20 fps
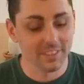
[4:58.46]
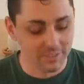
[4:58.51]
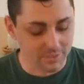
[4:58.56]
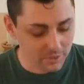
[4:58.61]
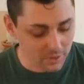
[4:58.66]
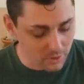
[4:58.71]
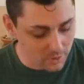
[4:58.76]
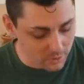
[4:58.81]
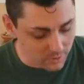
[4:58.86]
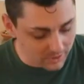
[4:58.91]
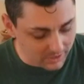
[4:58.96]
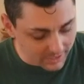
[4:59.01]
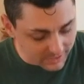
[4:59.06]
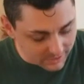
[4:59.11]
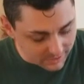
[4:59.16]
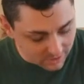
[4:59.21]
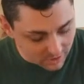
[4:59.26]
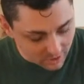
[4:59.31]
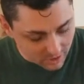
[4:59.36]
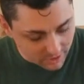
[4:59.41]
so let's
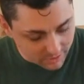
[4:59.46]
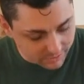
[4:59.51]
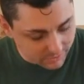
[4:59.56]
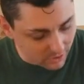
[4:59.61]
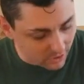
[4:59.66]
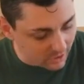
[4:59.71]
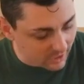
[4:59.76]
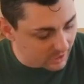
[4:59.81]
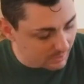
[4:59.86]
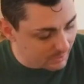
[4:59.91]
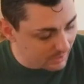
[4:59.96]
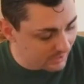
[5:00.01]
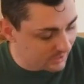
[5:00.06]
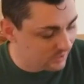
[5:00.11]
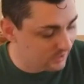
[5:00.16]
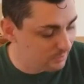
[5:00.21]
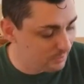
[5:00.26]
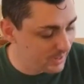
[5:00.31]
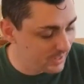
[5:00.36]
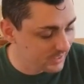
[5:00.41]
start off talking about the
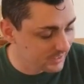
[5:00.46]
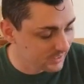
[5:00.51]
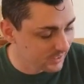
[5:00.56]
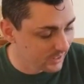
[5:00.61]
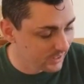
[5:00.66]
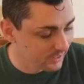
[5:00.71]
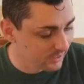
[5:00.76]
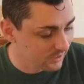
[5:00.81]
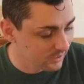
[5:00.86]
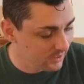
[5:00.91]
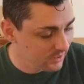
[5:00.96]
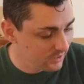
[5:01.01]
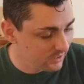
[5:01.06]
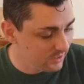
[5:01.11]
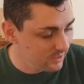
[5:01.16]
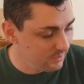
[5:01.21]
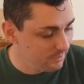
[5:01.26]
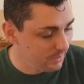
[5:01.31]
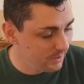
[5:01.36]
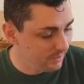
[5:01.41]
Space Dust. This
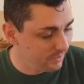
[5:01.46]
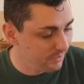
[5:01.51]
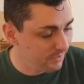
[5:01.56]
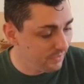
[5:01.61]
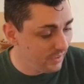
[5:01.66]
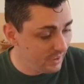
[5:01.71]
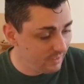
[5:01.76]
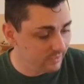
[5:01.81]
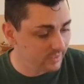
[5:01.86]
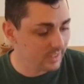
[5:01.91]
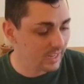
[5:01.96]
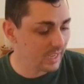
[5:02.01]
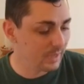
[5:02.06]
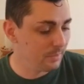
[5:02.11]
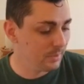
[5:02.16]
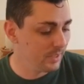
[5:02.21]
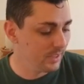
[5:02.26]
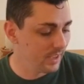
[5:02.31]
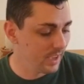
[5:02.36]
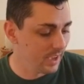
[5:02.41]
is my favorite
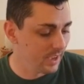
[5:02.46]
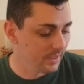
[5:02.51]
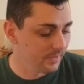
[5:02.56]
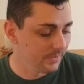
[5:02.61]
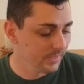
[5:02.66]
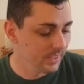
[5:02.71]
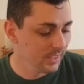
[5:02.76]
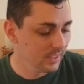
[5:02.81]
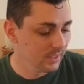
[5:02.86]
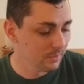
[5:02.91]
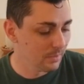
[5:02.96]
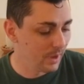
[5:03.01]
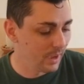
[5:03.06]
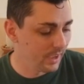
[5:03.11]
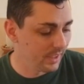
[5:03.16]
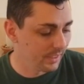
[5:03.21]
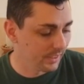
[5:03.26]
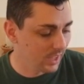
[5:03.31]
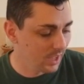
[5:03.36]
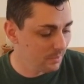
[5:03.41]
IPA by
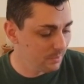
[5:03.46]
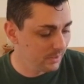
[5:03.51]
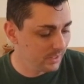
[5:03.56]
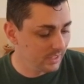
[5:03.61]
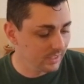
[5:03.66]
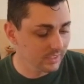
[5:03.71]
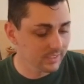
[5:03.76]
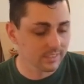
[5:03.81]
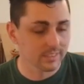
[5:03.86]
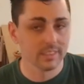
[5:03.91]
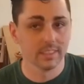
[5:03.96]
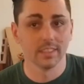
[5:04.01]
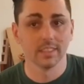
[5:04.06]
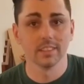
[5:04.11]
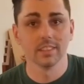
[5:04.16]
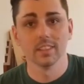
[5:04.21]
the company Elysian.